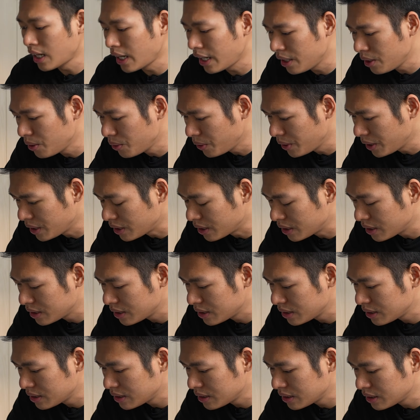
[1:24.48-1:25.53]
Hey LOOI,
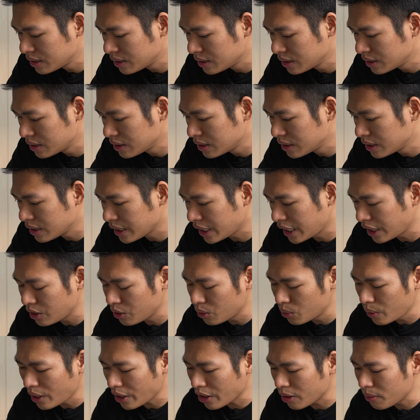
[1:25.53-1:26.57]
can
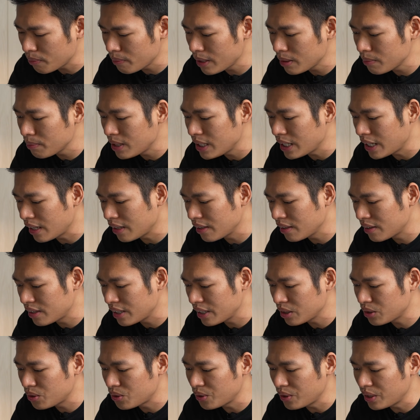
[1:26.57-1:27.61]
you recommend me
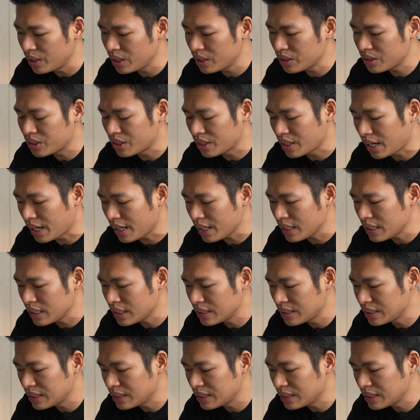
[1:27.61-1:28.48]
anything to eat tonight?